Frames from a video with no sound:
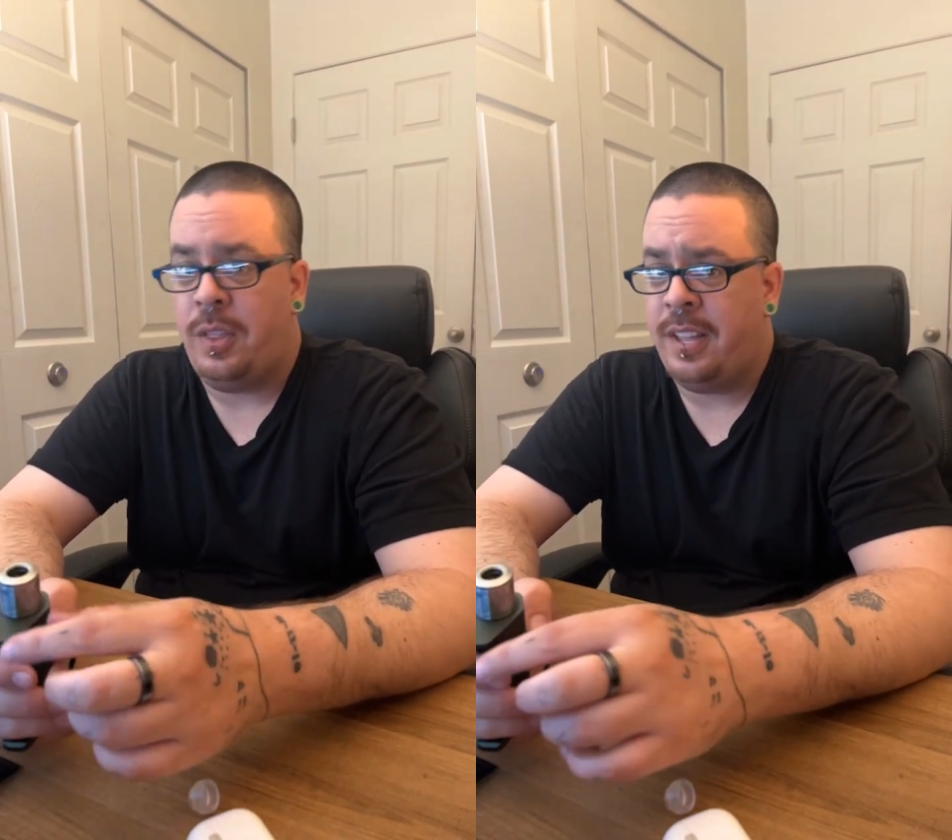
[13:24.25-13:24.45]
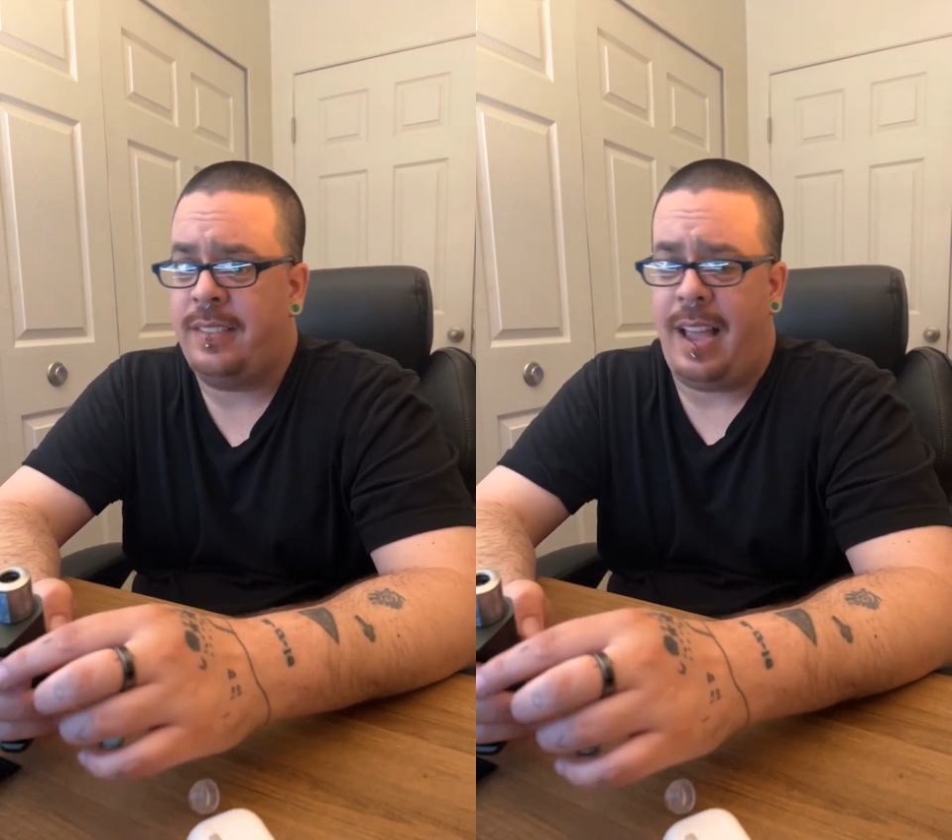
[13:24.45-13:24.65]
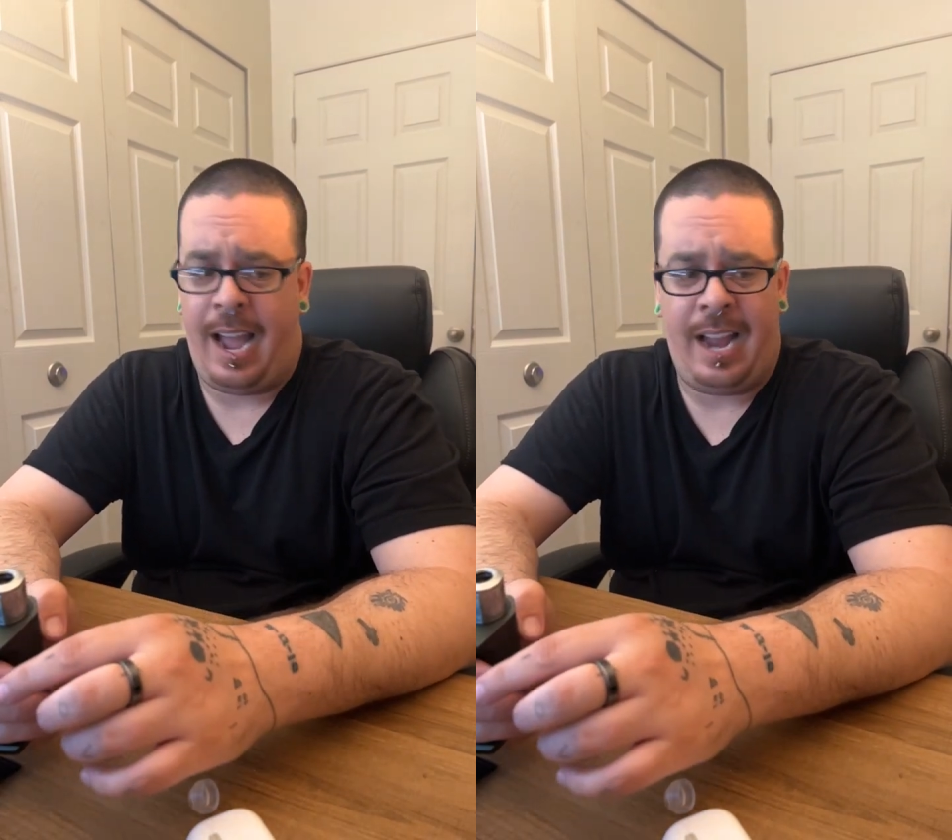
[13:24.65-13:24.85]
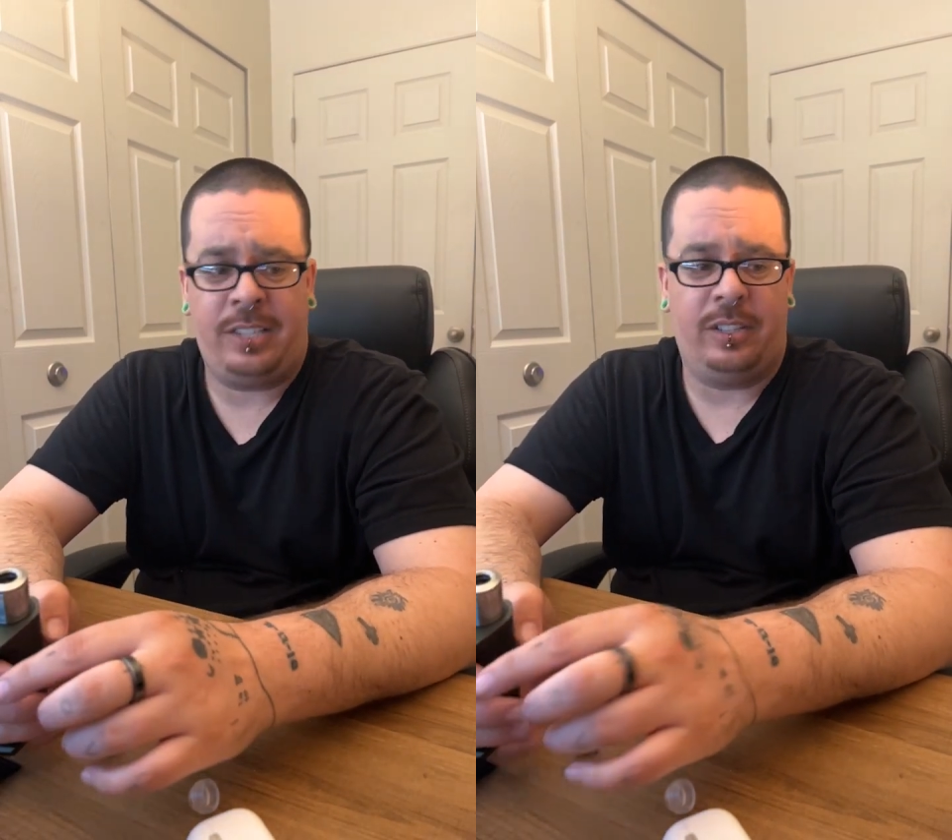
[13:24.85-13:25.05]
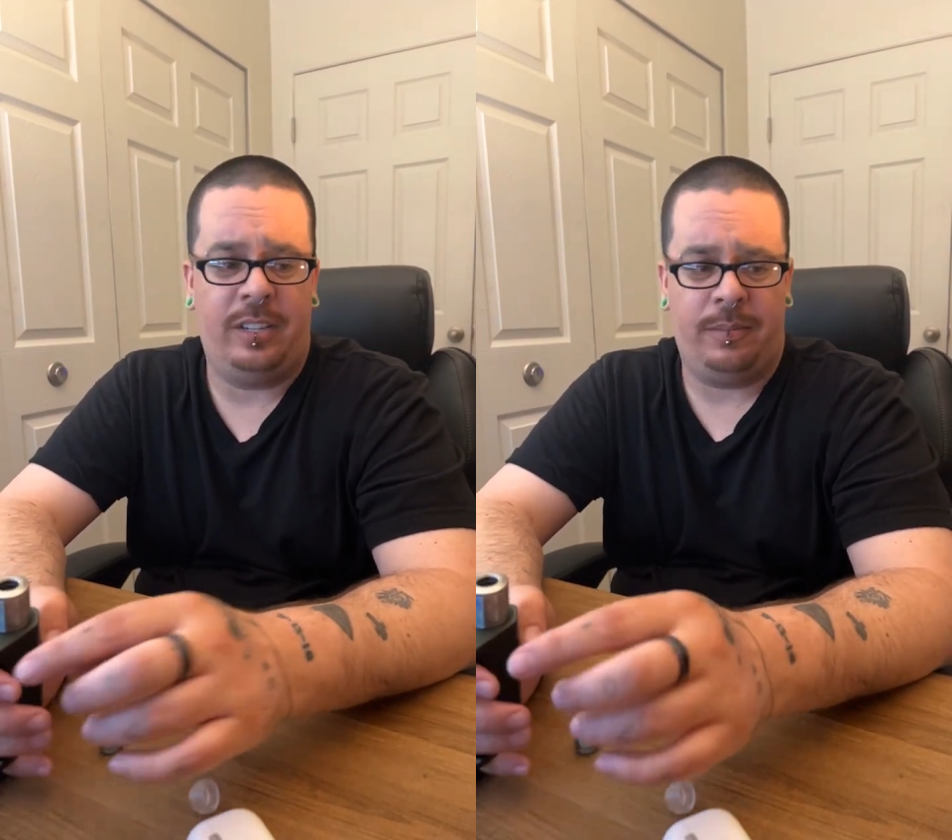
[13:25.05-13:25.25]
that's
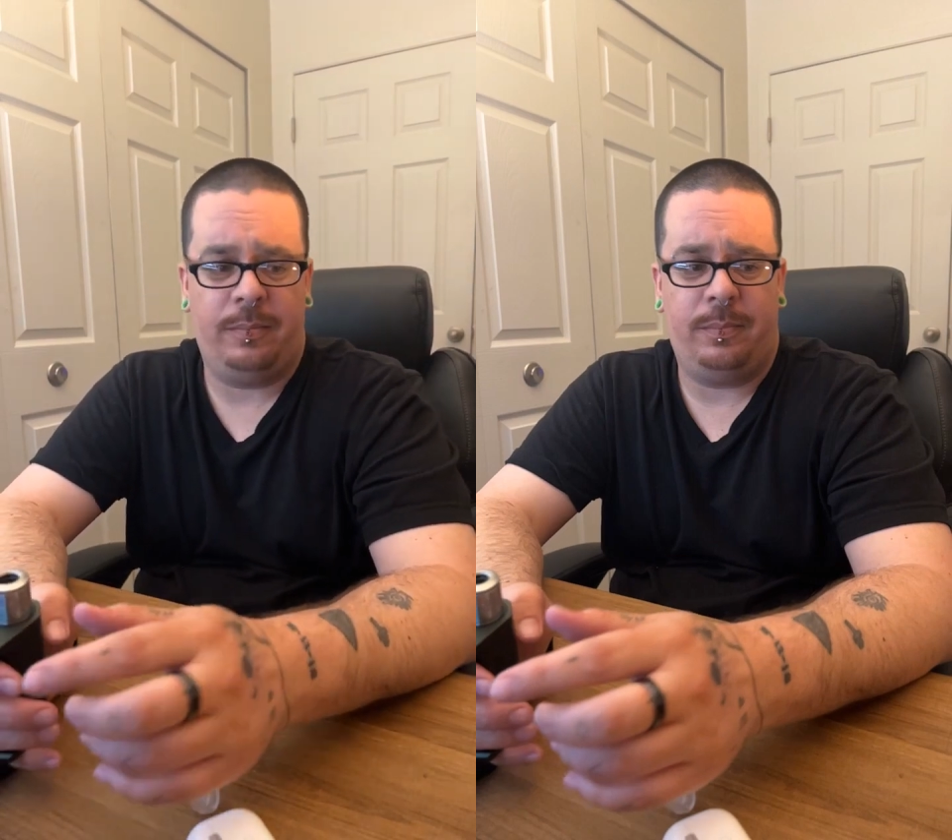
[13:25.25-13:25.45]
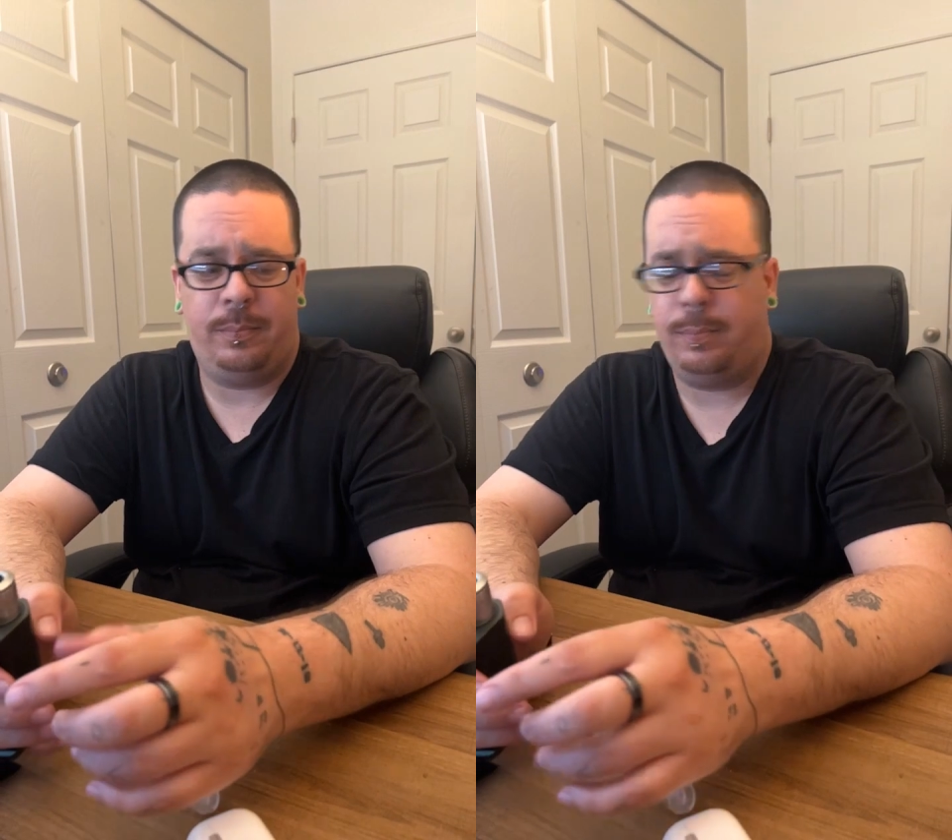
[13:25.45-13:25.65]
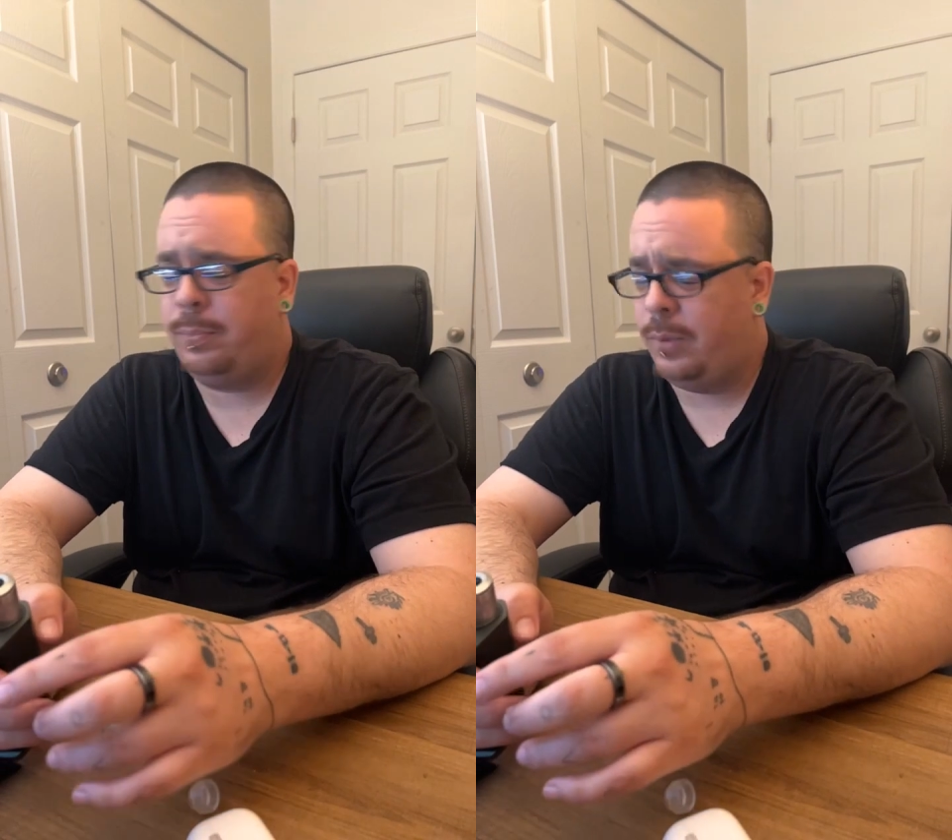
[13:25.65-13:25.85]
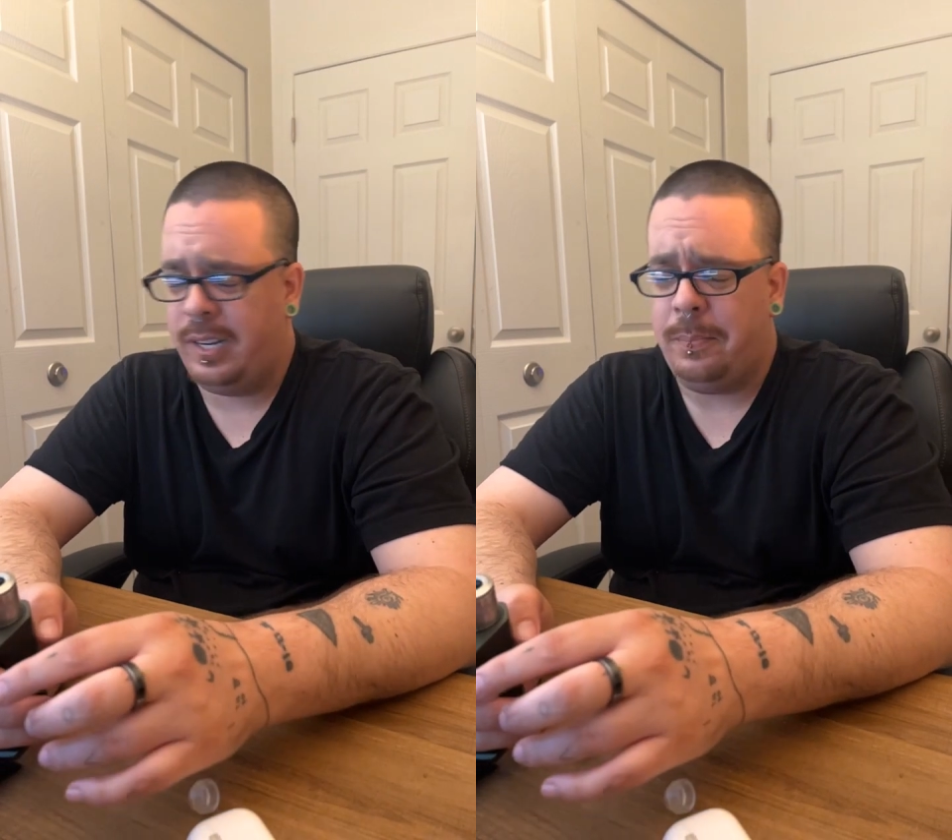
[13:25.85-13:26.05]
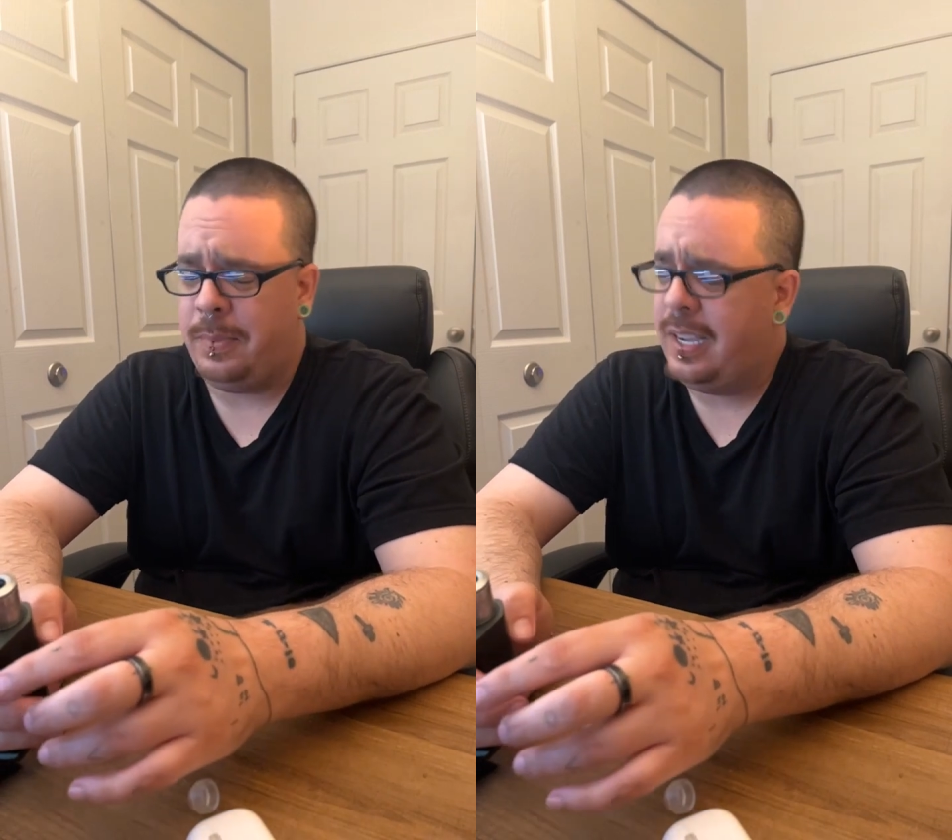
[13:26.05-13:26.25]
actually
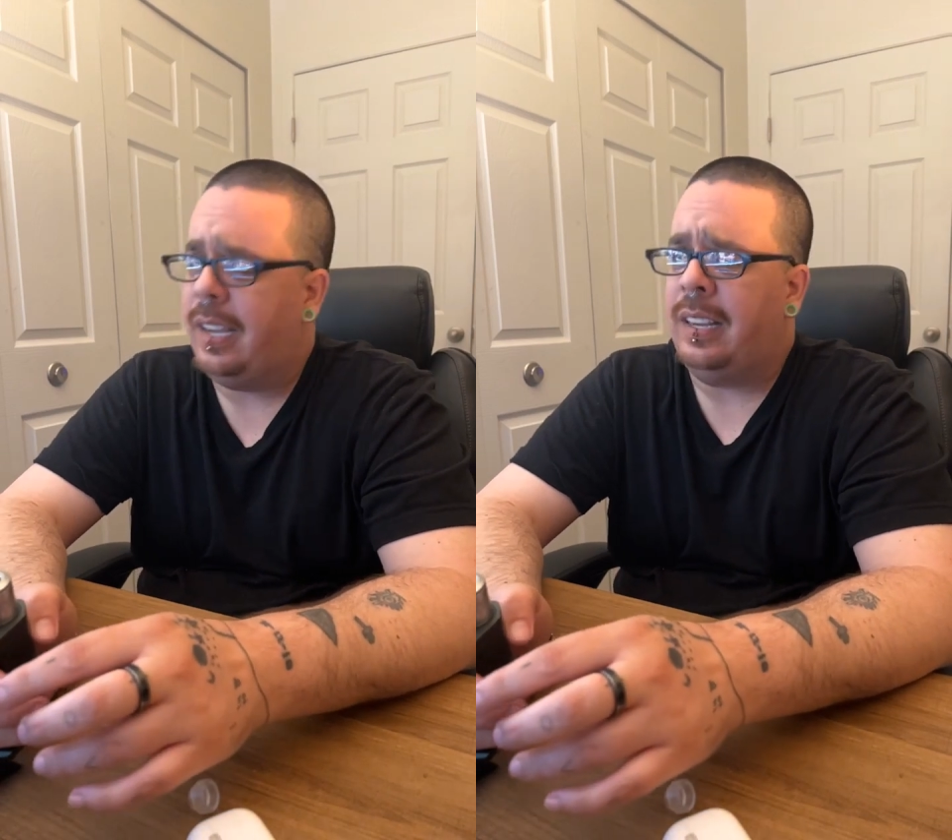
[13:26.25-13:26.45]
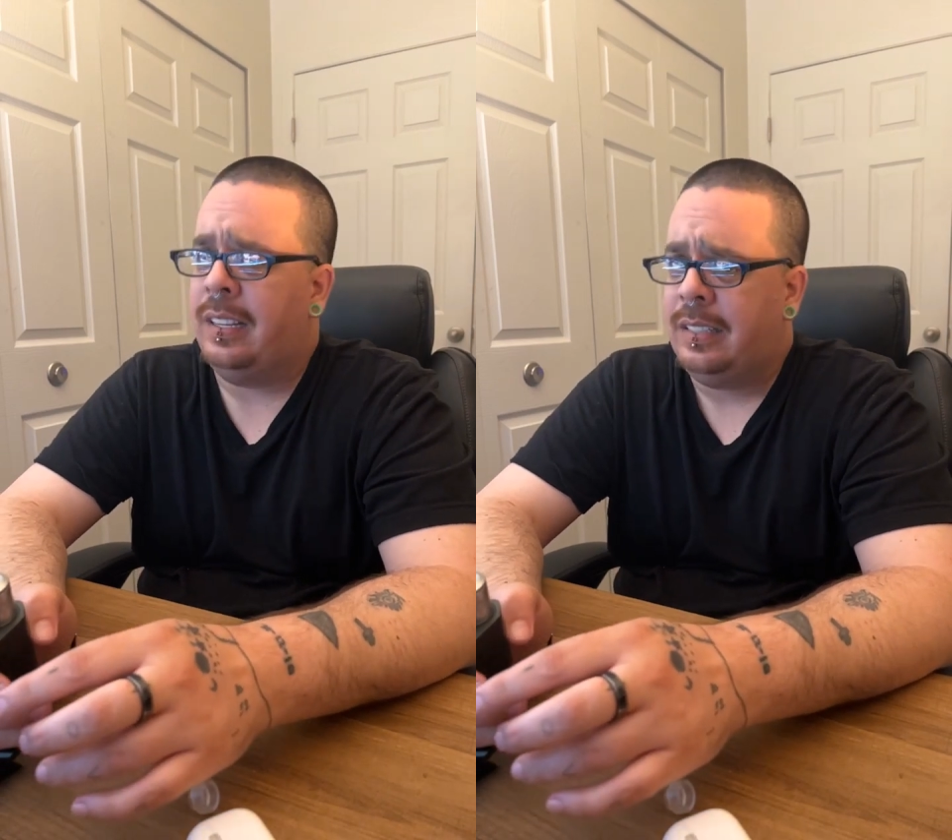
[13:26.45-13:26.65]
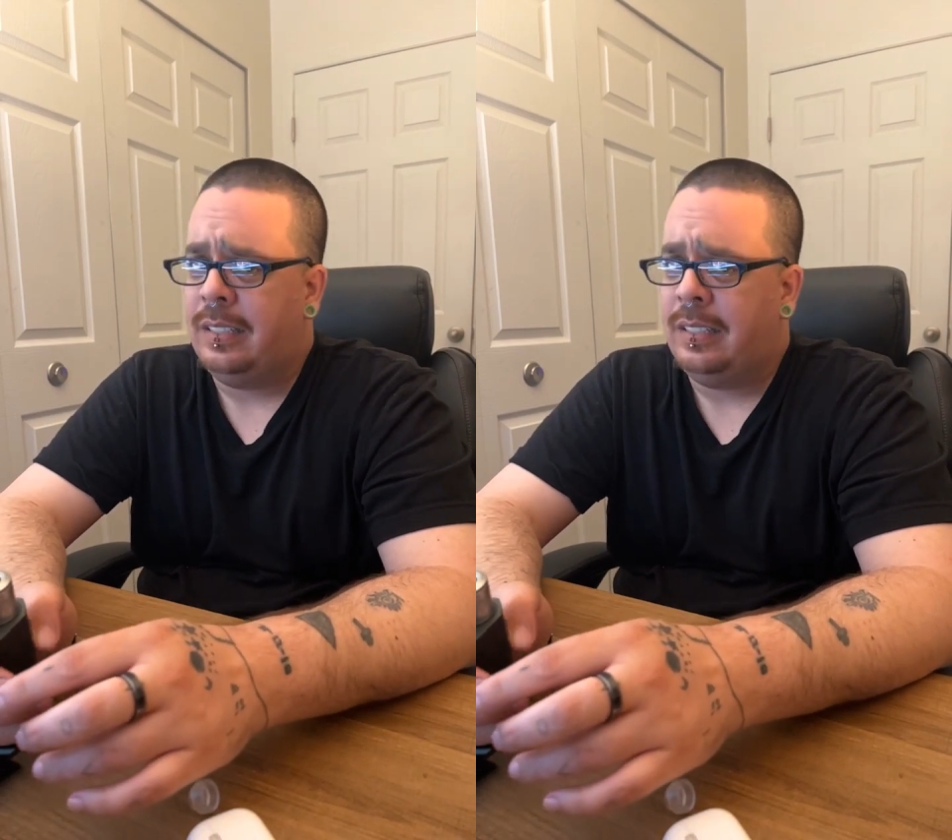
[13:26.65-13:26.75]
pretty big.